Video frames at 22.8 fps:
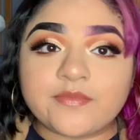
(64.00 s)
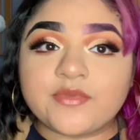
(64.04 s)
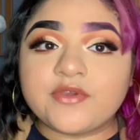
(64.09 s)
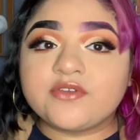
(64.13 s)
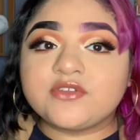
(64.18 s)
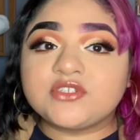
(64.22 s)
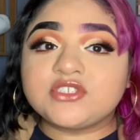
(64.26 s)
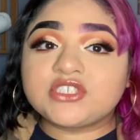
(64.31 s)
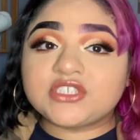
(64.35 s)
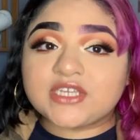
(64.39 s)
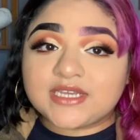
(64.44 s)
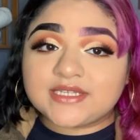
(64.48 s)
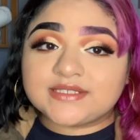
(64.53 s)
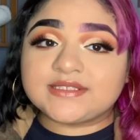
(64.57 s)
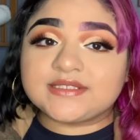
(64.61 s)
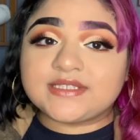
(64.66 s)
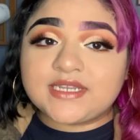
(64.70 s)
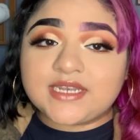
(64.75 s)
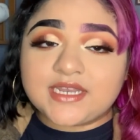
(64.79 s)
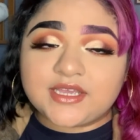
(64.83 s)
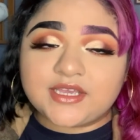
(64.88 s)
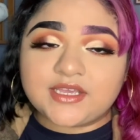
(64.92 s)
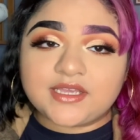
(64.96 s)
You just
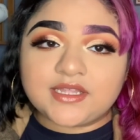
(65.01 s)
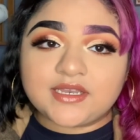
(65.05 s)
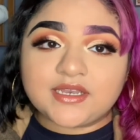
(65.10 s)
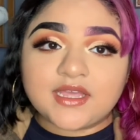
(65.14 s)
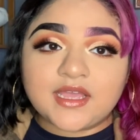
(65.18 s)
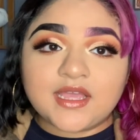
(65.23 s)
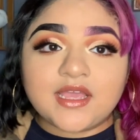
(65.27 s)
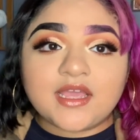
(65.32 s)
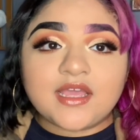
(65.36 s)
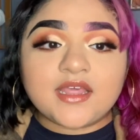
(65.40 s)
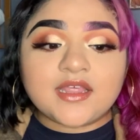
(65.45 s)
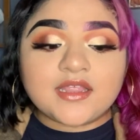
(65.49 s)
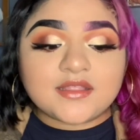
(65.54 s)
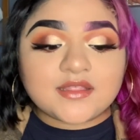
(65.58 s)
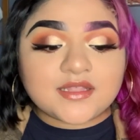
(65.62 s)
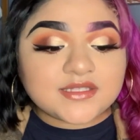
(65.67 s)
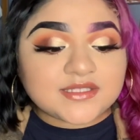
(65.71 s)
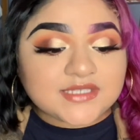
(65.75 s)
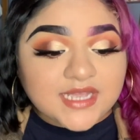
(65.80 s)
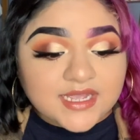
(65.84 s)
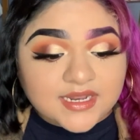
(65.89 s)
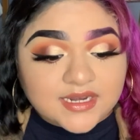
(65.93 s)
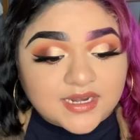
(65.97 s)
need the
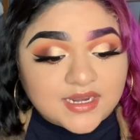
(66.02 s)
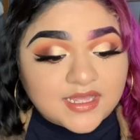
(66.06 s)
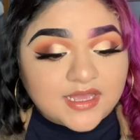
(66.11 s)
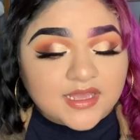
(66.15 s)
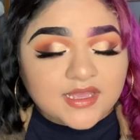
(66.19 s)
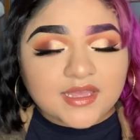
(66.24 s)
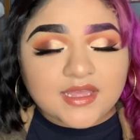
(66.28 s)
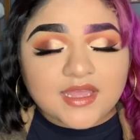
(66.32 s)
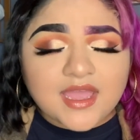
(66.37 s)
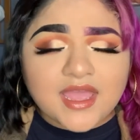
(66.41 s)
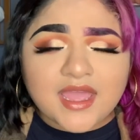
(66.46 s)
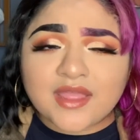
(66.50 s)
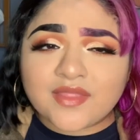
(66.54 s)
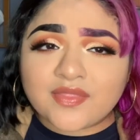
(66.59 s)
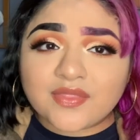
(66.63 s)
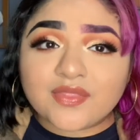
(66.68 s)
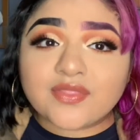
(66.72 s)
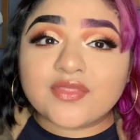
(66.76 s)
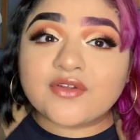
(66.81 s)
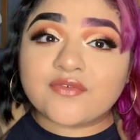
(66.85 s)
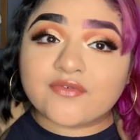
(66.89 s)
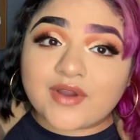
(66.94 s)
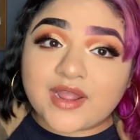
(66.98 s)
technique and
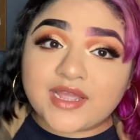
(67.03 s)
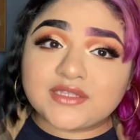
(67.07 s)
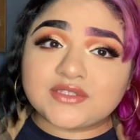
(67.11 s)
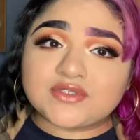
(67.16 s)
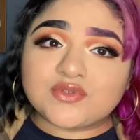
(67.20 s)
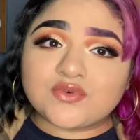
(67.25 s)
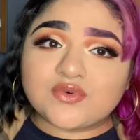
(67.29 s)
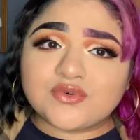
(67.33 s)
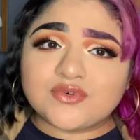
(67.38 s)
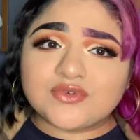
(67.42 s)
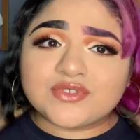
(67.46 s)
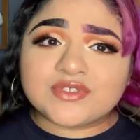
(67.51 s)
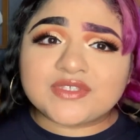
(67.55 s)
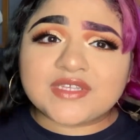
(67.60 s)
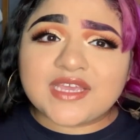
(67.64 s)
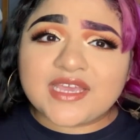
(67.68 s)
the right tools.